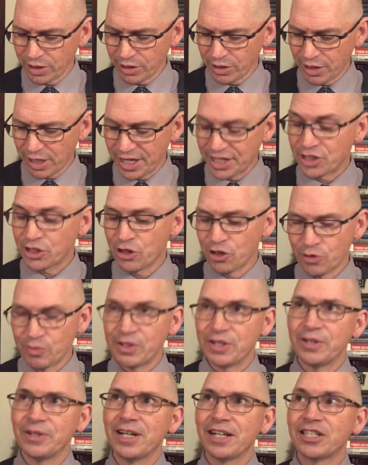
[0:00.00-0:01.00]
in here. Excuse
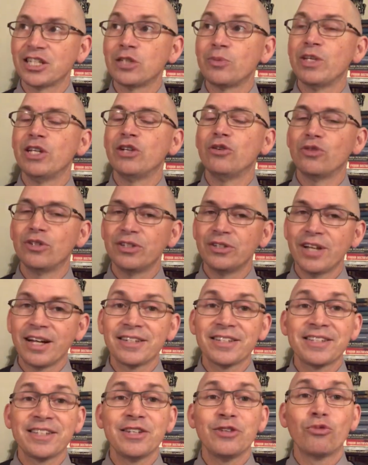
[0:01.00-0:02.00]
me, not to see not to
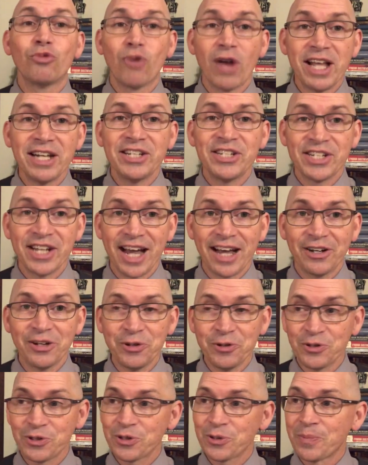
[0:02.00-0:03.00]
see Red
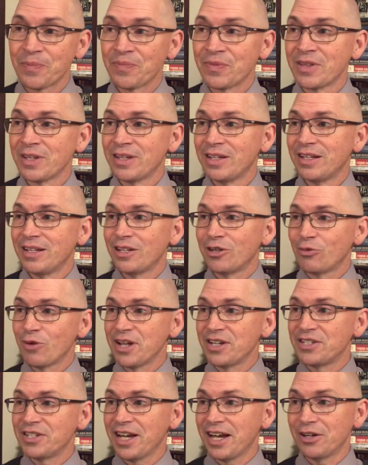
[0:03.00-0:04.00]
Shadows
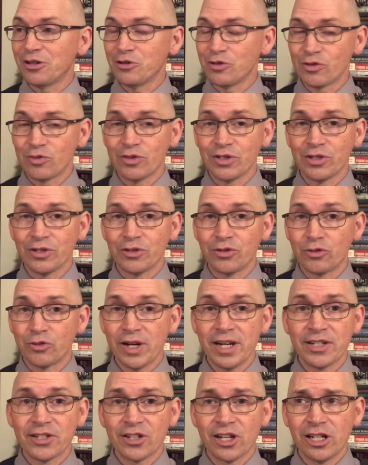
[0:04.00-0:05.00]
Red Shadows was a
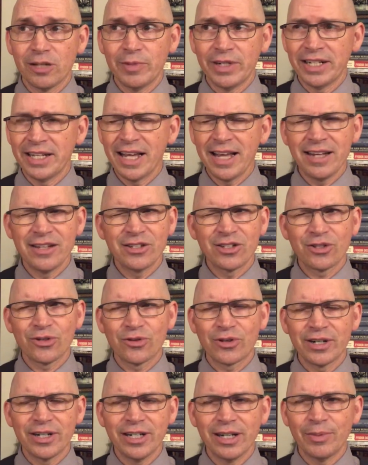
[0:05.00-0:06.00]
great Solomon Kane
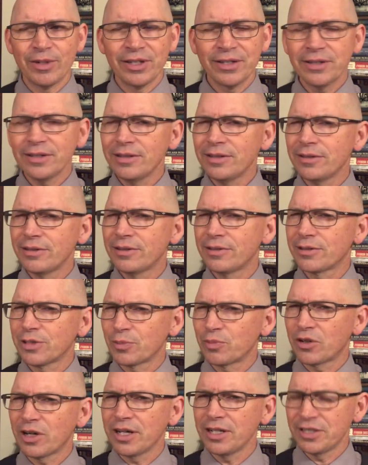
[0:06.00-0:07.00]
story. I'm a little
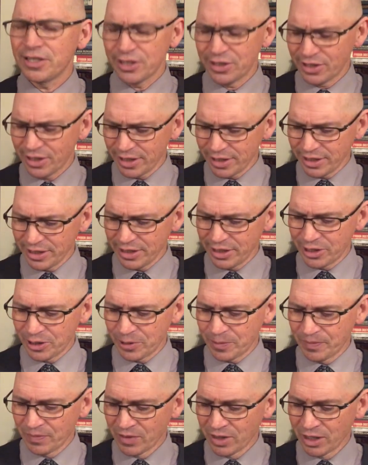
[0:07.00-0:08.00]
surprised it's not in
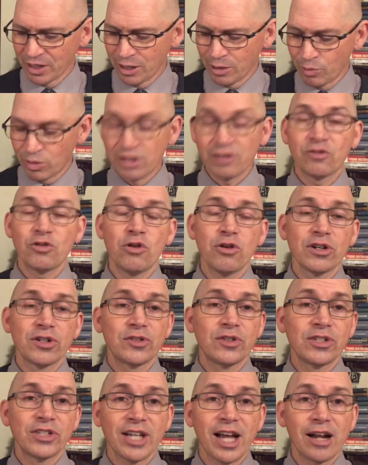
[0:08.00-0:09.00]
here. But of course,
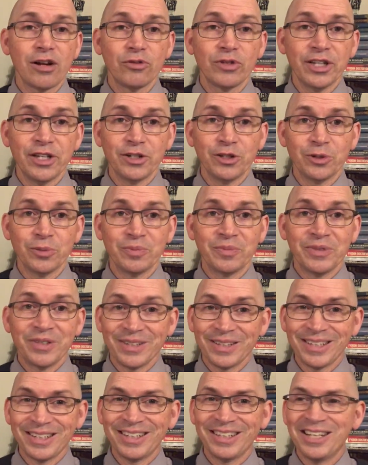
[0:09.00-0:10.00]
The Shadow Kingdom,
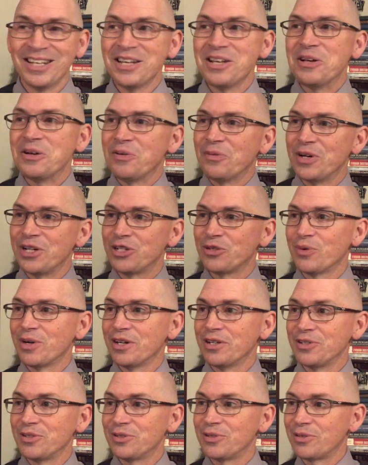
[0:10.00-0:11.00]
which
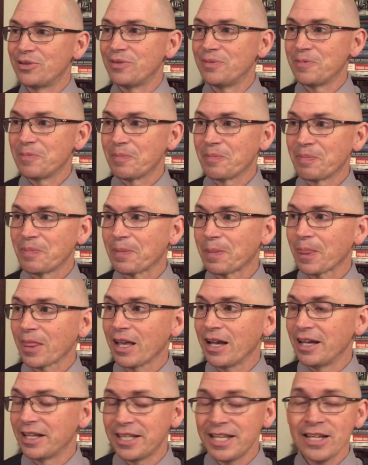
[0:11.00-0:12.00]
was
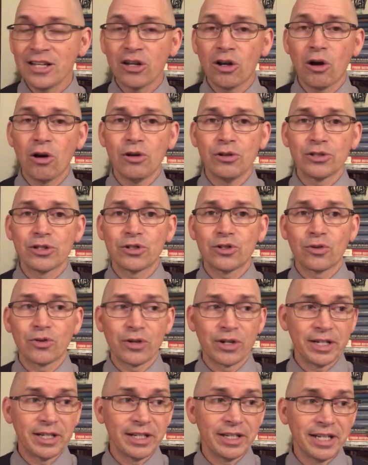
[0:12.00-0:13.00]
a King Kull
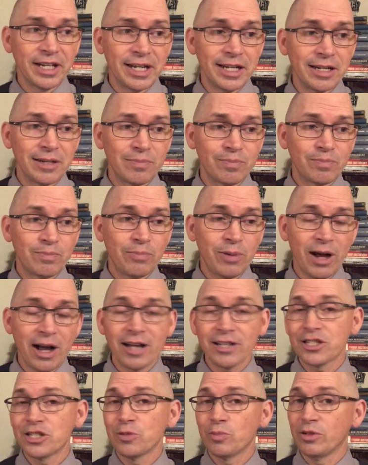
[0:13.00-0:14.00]
story and
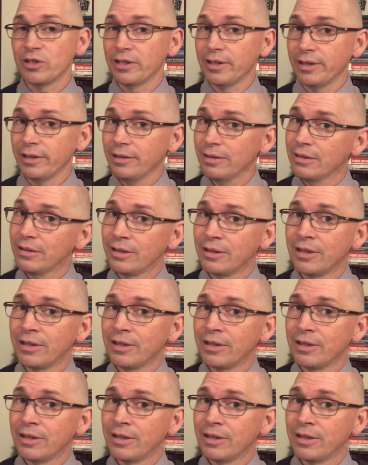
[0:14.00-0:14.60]
possibly